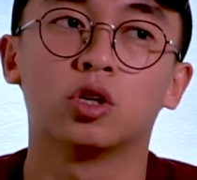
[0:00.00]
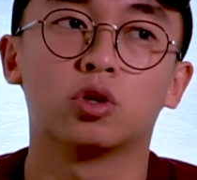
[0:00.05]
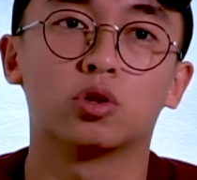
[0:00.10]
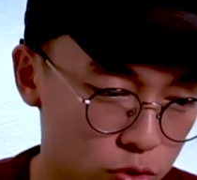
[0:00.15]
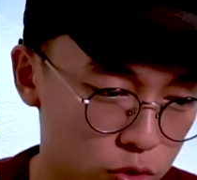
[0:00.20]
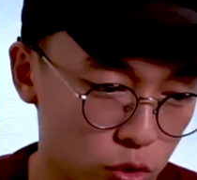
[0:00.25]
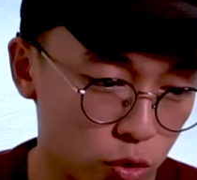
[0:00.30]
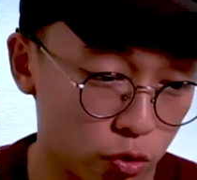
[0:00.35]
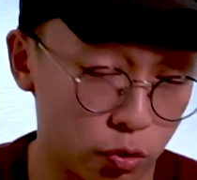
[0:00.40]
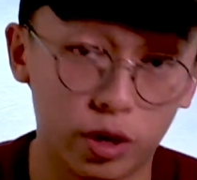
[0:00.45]

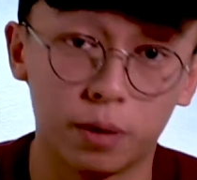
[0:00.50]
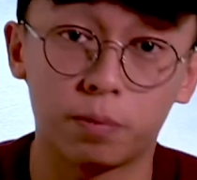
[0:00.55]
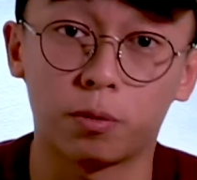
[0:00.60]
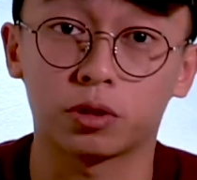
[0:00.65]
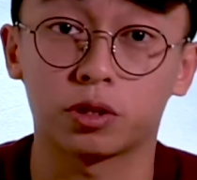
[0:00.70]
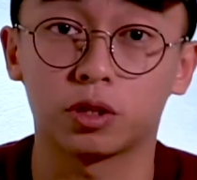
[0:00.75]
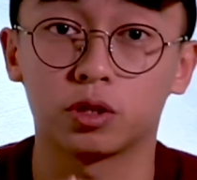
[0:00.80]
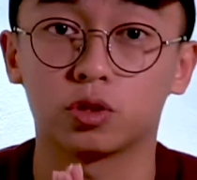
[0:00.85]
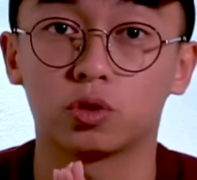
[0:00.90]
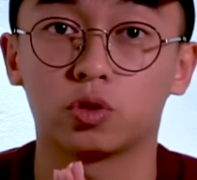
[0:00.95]
So really
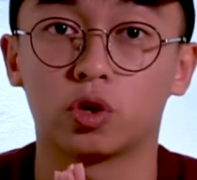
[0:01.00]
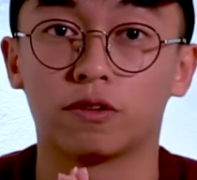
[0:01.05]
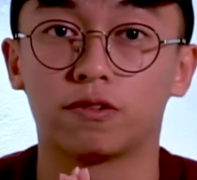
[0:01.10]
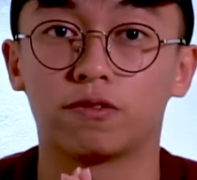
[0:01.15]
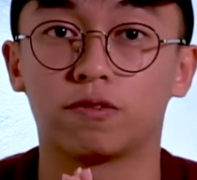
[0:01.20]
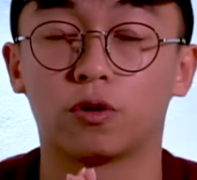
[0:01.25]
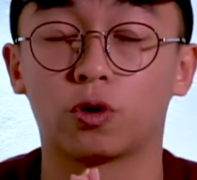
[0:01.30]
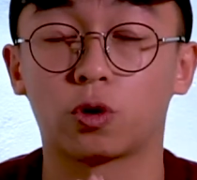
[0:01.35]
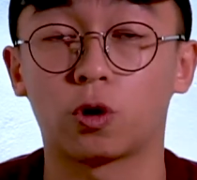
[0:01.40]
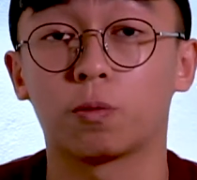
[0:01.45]
important to have
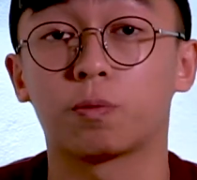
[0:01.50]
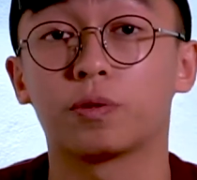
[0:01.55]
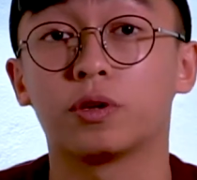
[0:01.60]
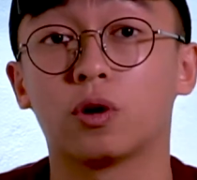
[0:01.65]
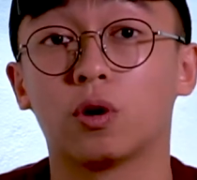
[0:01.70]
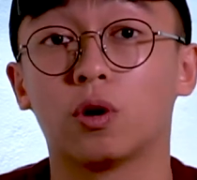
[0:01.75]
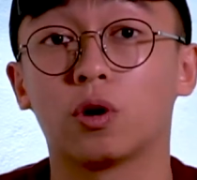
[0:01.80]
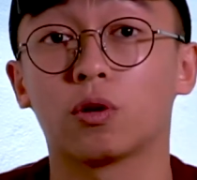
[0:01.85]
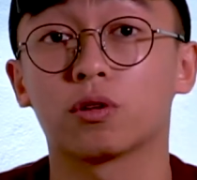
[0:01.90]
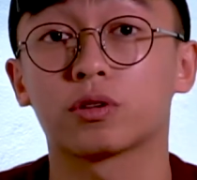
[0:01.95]
photocopy
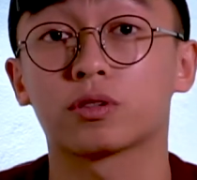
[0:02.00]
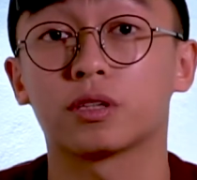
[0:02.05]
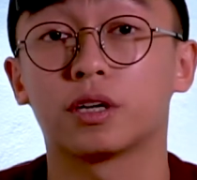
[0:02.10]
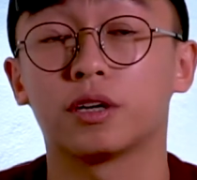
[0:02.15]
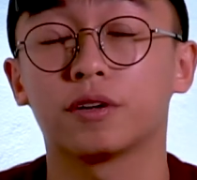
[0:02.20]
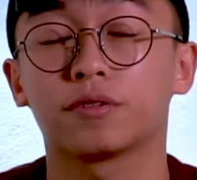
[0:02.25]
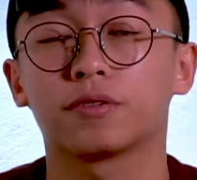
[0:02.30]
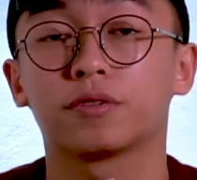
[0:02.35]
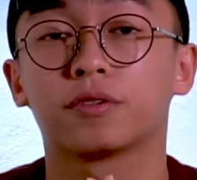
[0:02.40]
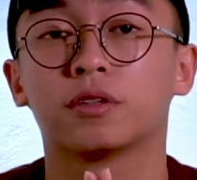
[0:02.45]
all your
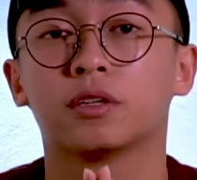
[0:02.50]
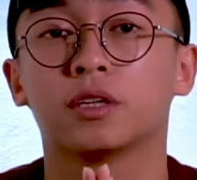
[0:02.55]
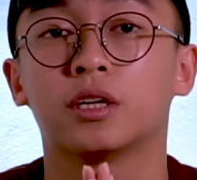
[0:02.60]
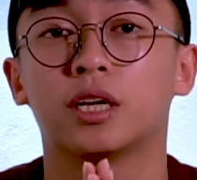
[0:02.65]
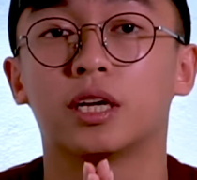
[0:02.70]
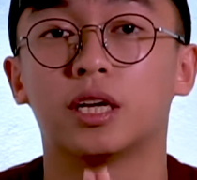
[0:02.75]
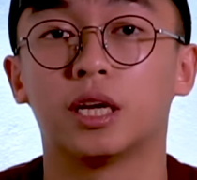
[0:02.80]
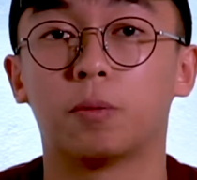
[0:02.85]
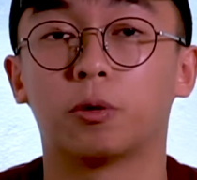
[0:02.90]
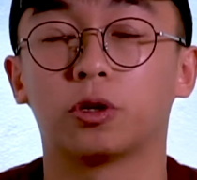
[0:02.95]
stuff,
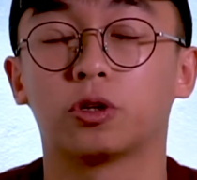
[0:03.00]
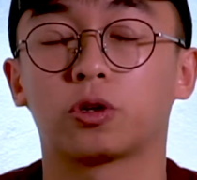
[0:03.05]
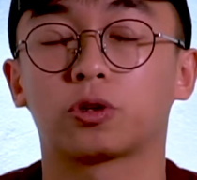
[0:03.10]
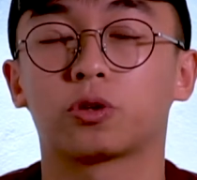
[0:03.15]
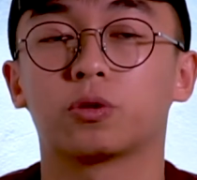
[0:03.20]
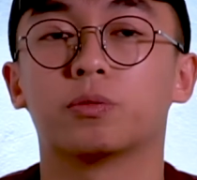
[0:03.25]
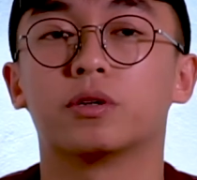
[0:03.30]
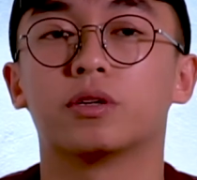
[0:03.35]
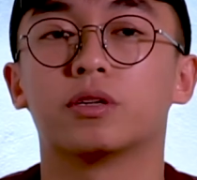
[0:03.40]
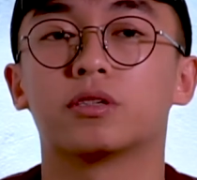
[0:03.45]
important
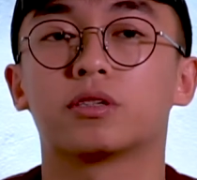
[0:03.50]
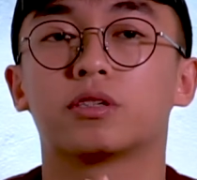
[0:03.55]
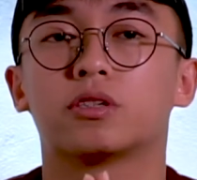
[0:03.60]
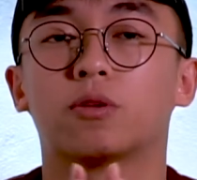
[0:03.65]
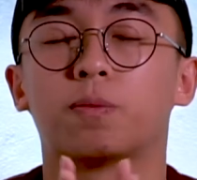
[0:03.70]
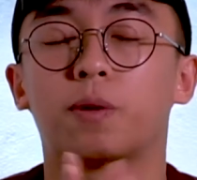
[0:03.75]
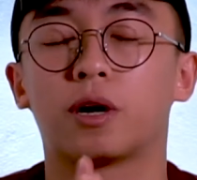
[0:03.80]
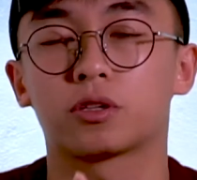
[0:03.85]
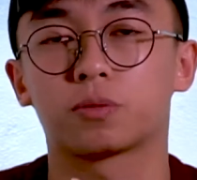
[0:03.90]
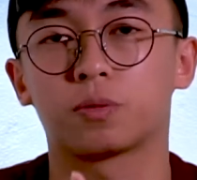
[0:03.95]
documents,
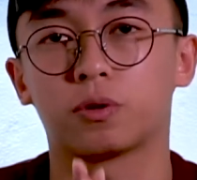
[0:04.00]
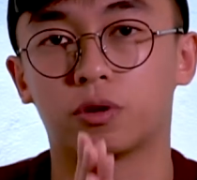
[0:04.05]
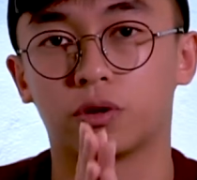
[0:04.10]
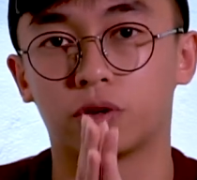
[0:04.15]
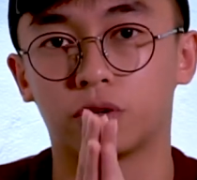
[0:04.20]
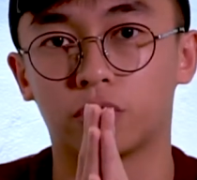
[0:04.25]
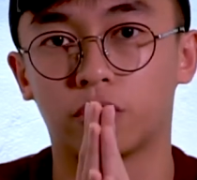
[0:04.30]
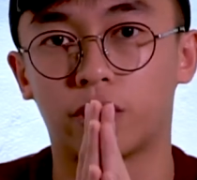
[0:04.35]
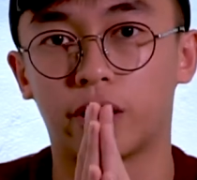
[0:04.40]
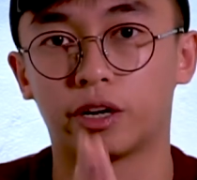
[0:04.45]
your
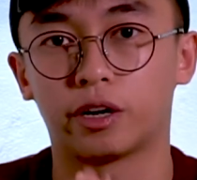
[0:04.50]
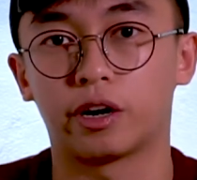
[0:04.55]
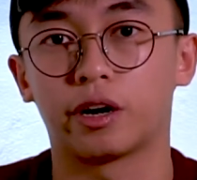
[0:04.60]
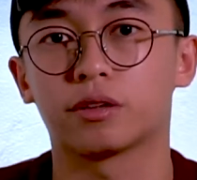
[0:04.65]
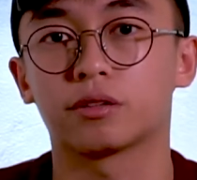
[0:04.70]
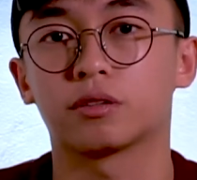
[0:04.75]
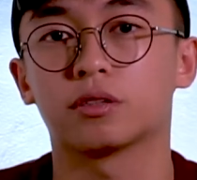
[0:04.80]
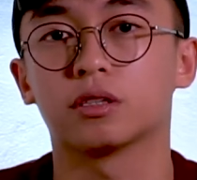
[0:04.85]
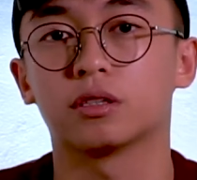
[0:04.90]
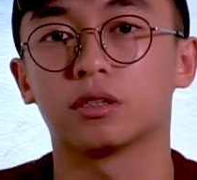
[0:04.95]
passport, your
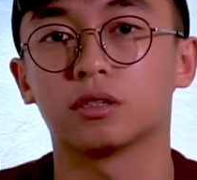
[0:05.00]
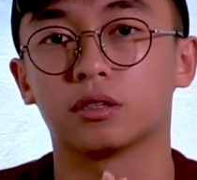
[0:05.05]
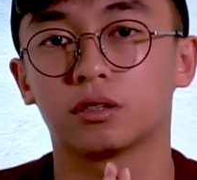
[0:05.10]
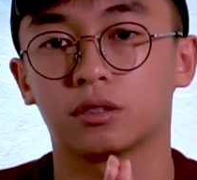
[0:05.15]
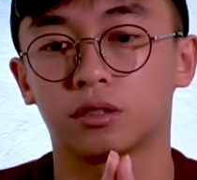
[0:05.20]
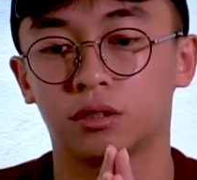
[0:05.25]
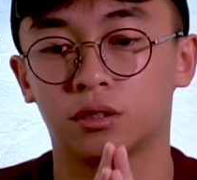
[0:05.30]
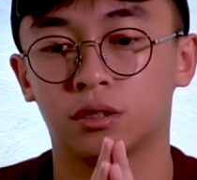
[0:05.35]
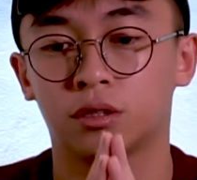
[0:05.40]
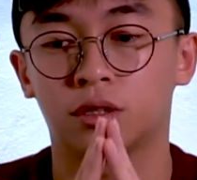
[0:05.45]
NRIC,
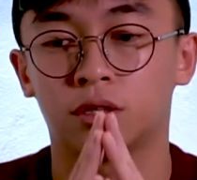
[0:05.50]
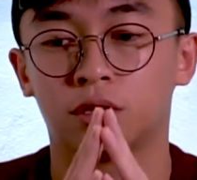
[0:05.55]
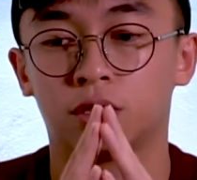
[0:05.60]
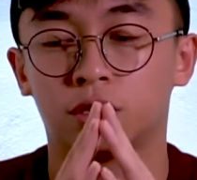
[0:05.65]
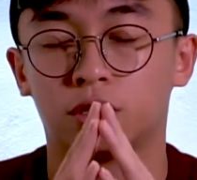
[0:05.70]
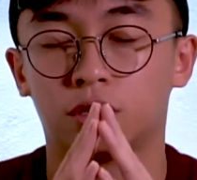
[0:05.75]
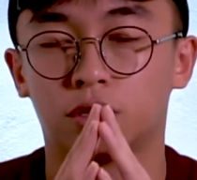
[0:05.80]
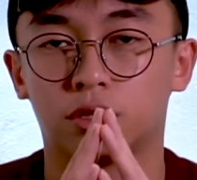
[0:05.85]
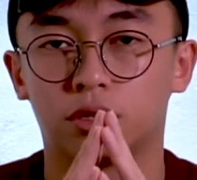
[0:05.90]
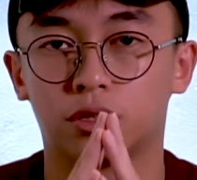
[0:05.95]

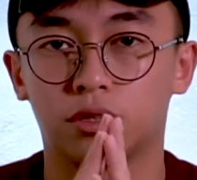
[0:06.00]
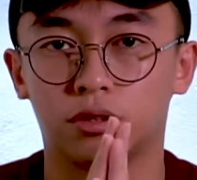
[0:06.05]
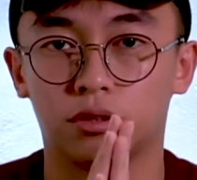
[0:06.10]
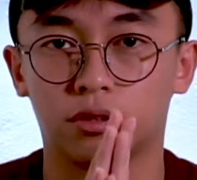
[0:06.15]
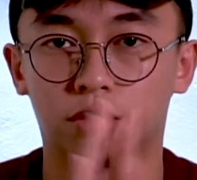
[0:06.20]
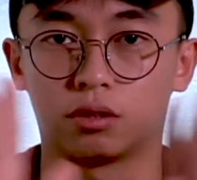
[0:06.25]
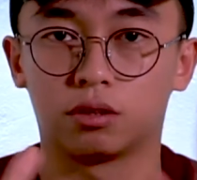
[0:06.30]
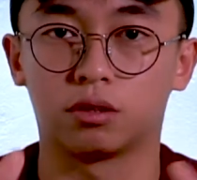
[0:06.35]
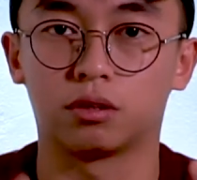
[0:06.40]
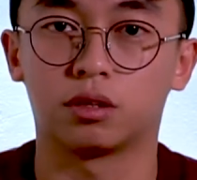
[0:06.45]

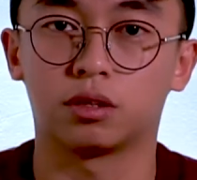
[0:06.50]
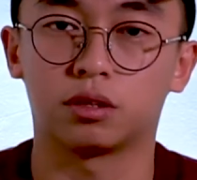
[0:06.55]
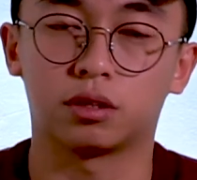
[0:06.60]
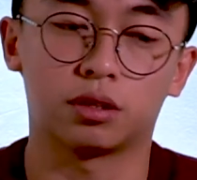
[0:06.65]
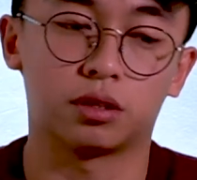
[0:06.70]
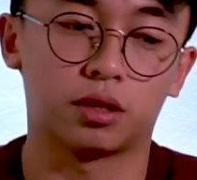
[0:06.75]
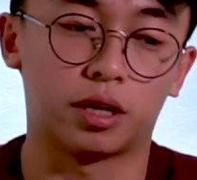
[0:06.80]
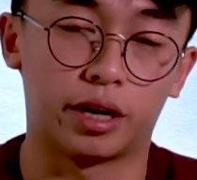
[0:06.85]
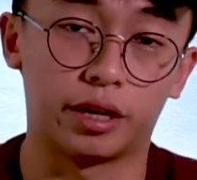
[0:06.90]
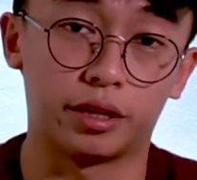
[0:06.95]
your
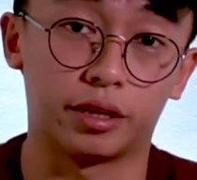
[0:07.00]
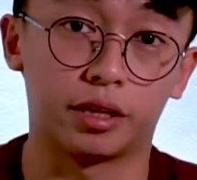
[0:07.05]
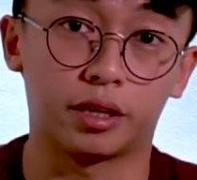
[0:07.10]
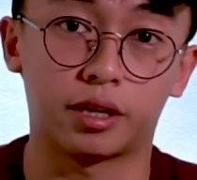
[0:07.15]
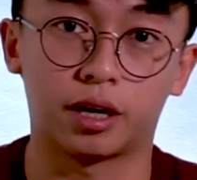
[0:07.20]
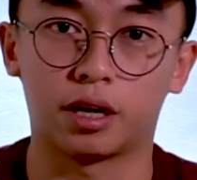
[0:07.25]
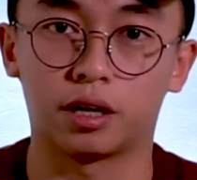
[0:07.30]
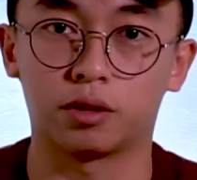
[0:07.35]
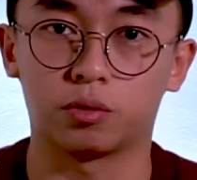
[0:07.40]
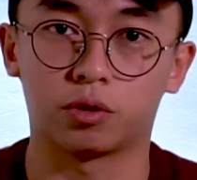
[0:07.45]
identity
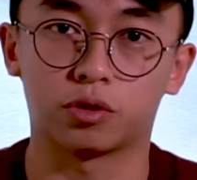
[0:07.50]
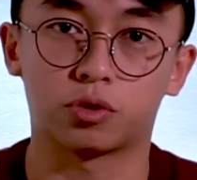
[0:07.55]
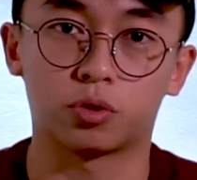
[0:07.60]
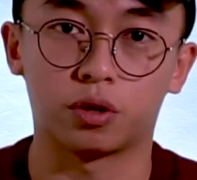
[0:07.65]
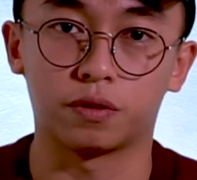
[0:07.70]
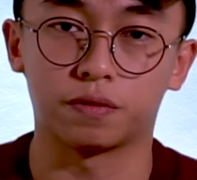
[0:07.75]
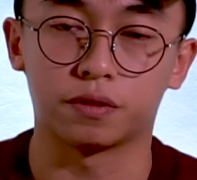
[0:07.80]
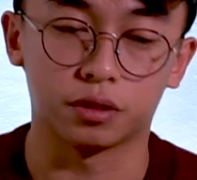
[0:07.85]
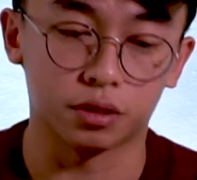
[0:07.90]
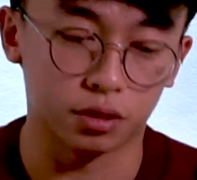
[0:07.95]
card,
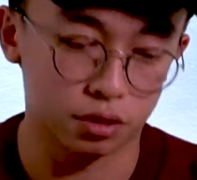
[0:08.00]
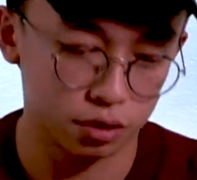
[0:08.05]
whatsoever.